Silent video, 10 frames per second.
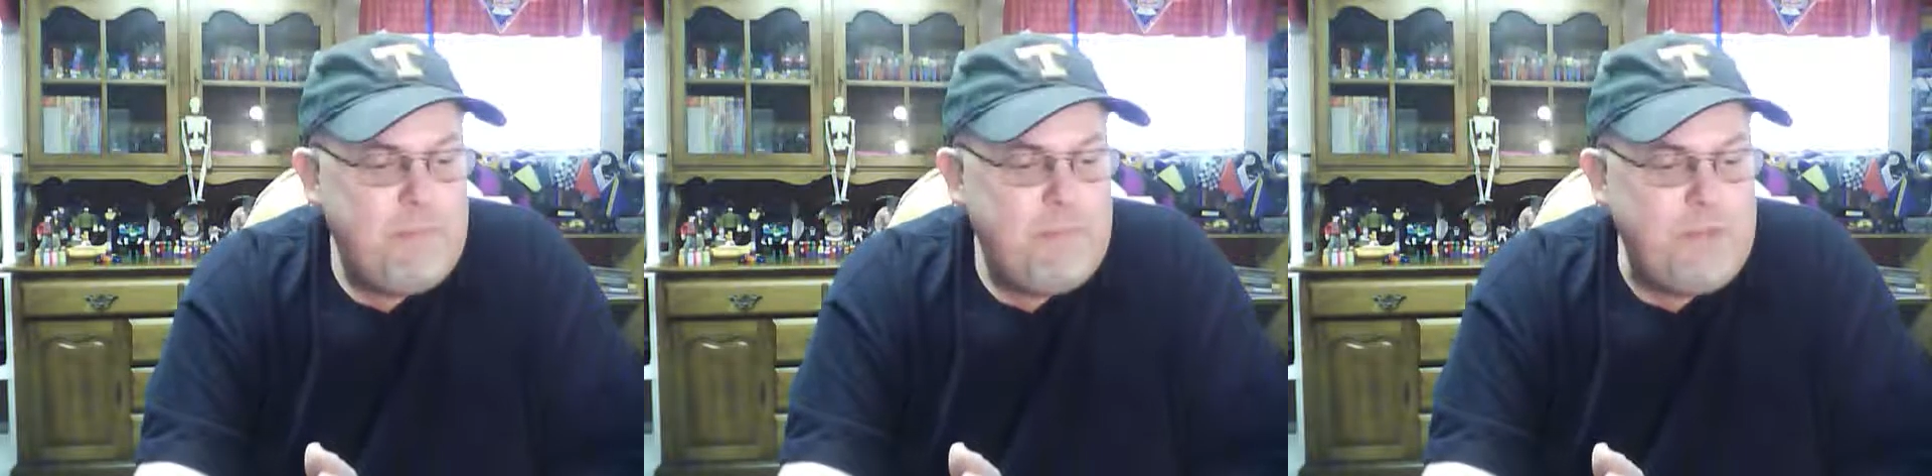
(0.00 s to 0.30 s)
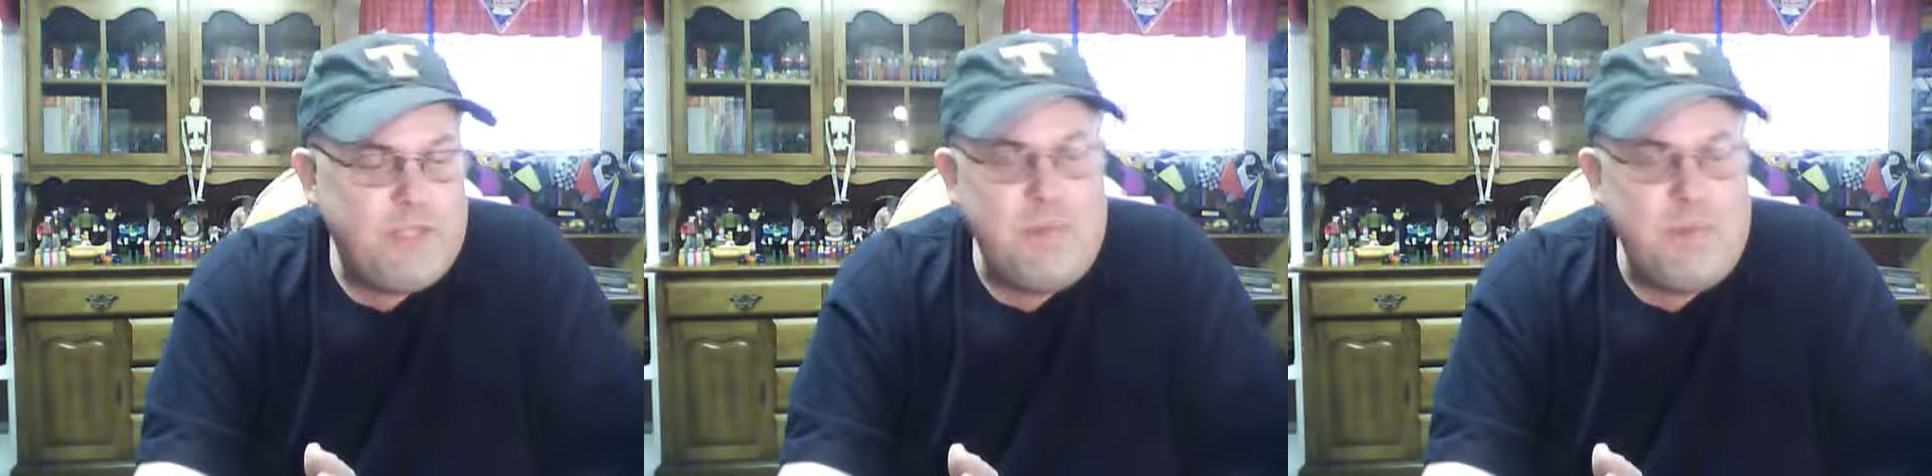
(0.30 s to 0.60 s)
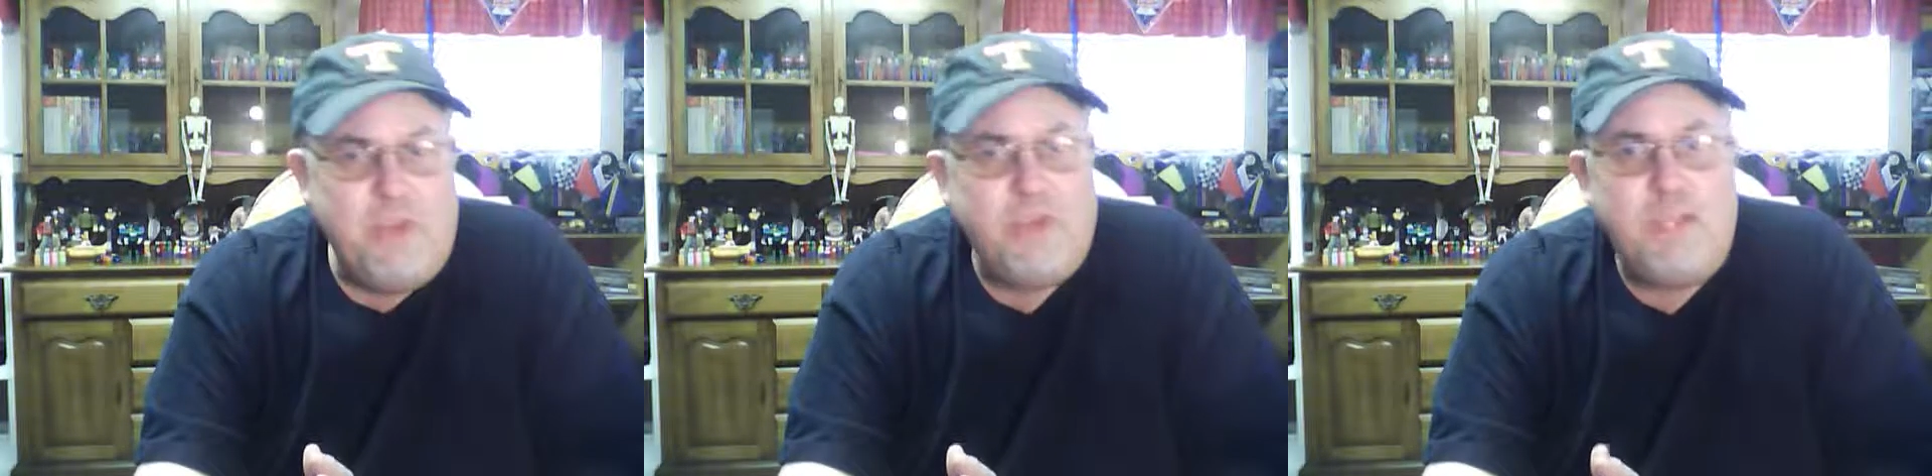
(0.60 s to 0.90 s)
got some
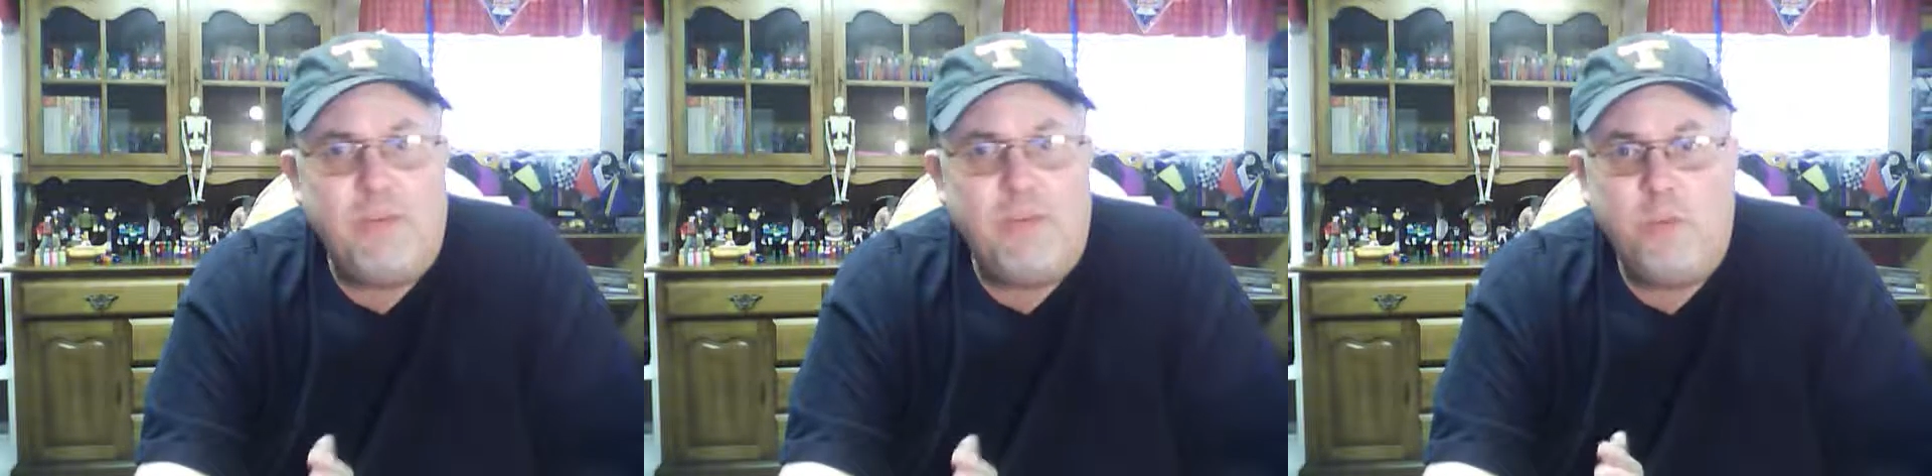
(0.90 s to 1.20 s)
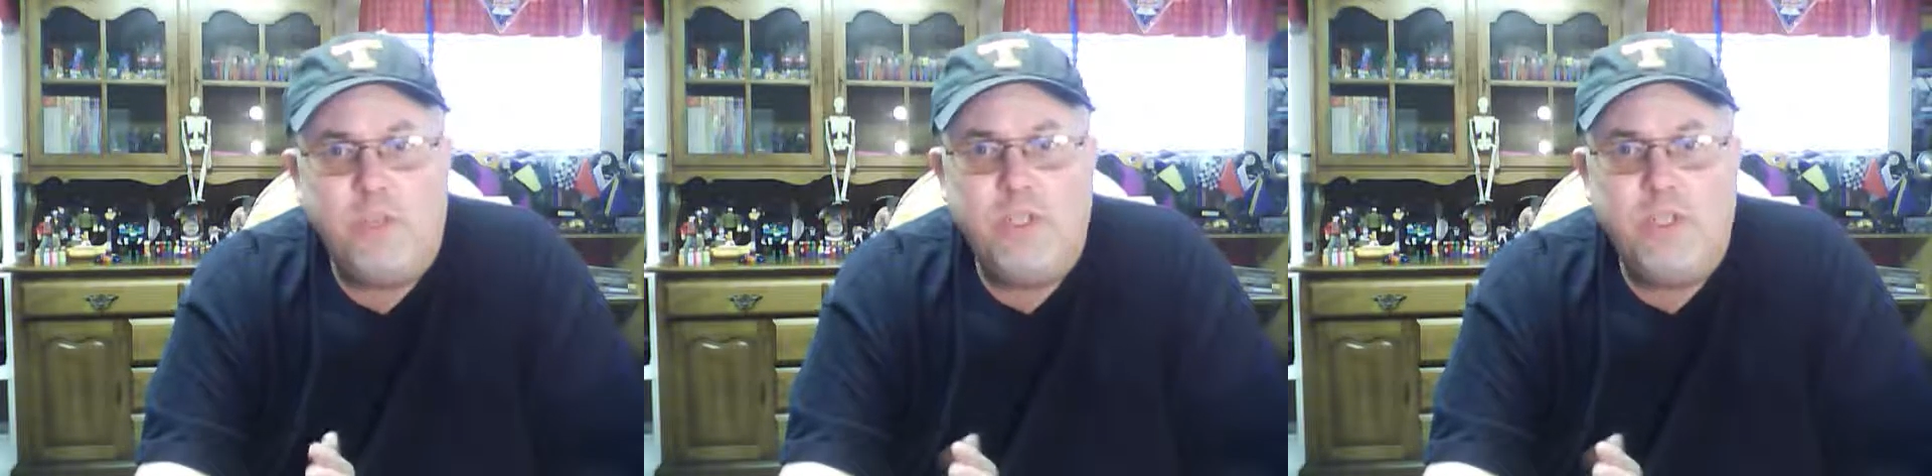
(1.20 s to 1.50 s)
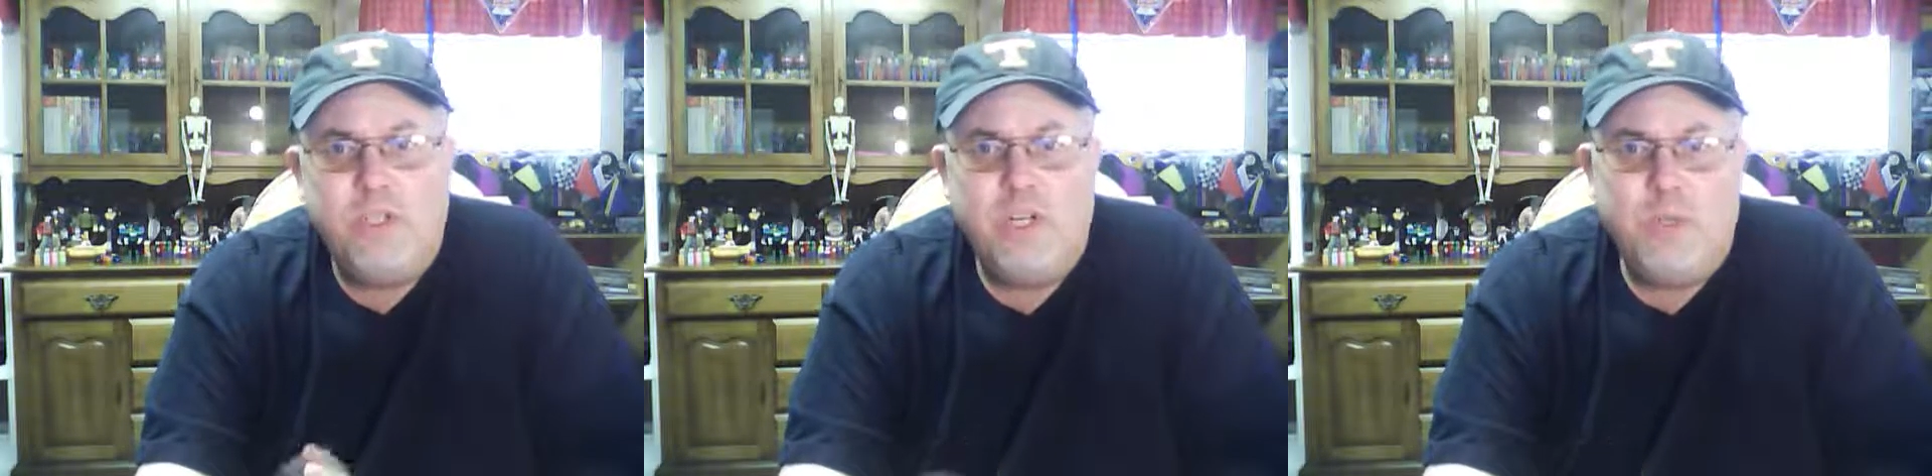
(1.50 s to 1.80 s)
other stuff I wanted to
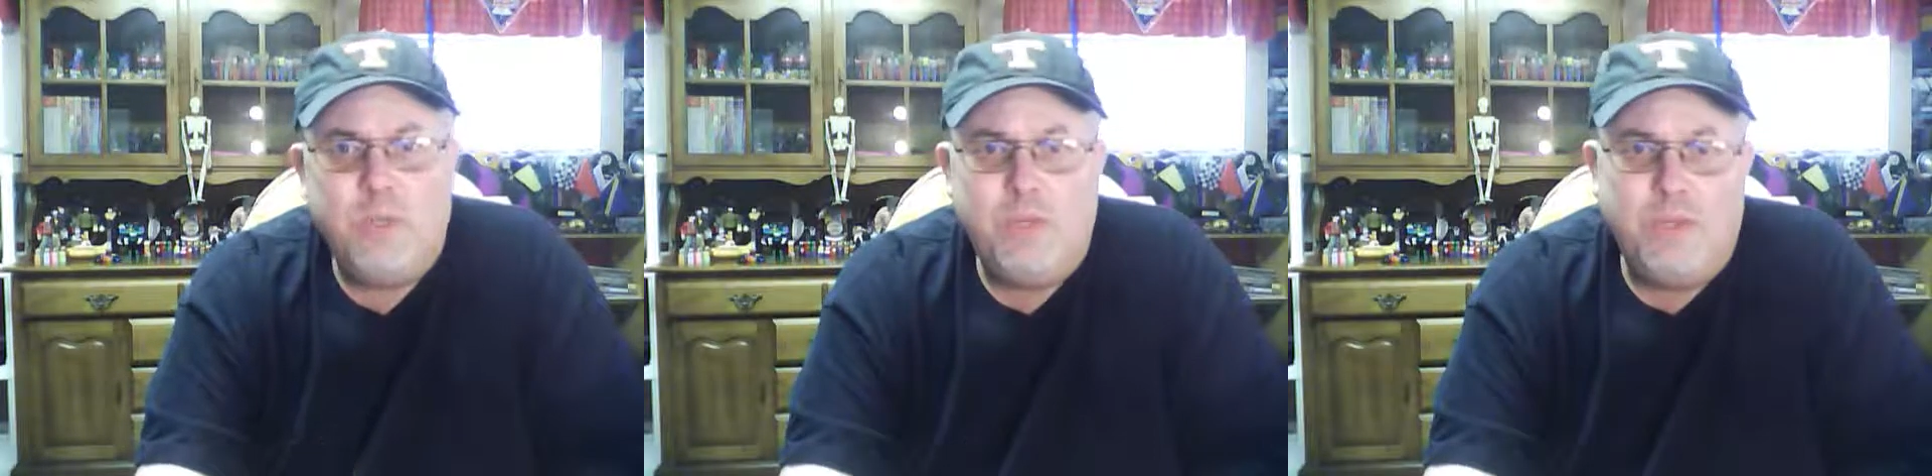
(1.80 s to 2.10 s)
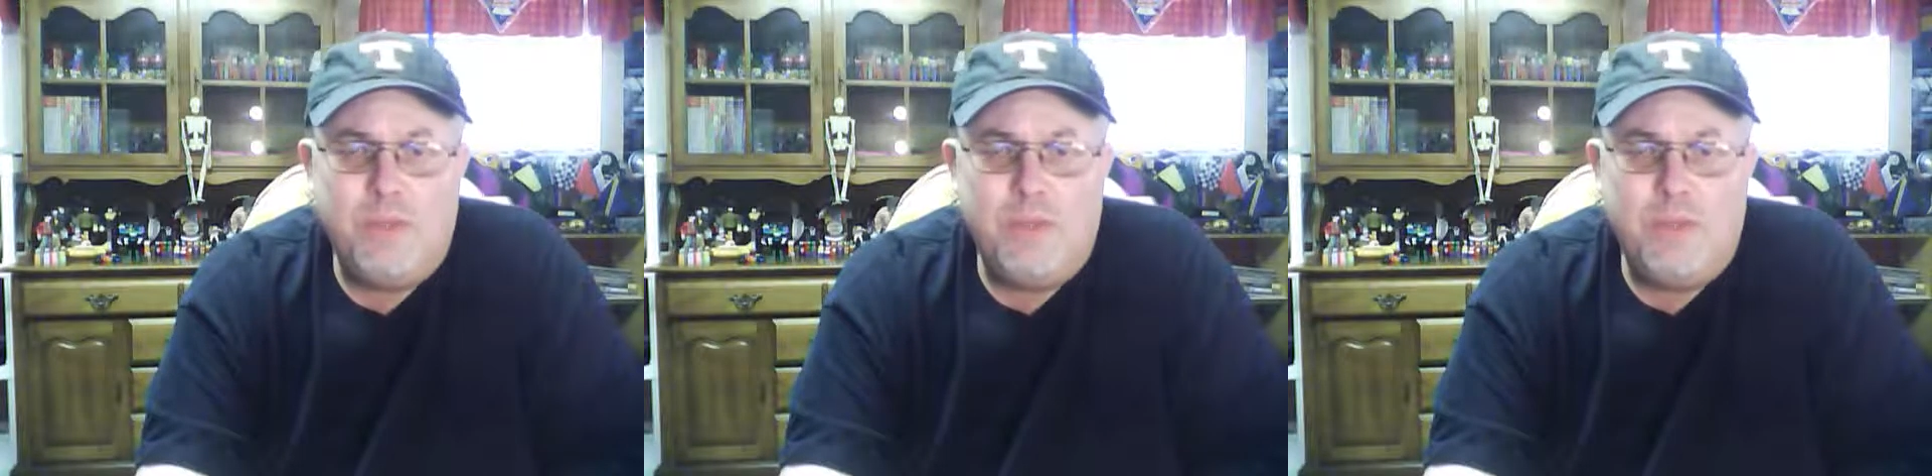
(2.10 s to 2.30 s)
share with you,